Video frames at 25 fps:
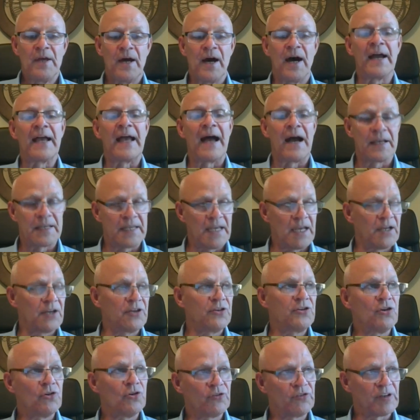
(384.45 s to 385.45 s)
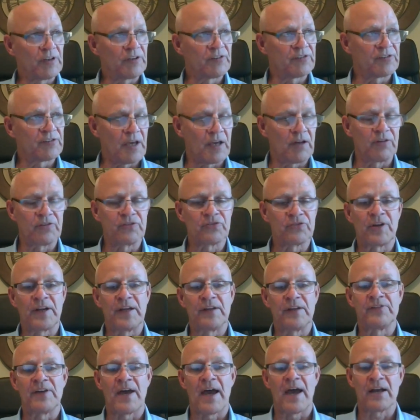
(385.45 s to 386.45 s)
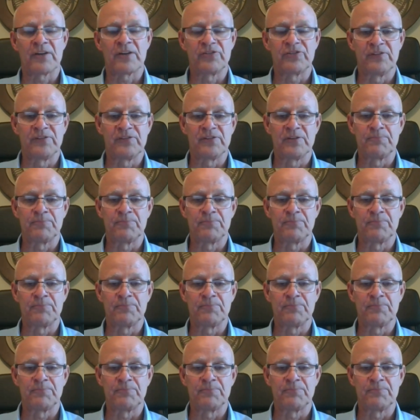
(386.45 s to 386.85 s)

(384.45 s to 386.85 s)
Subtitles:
again using sales transactions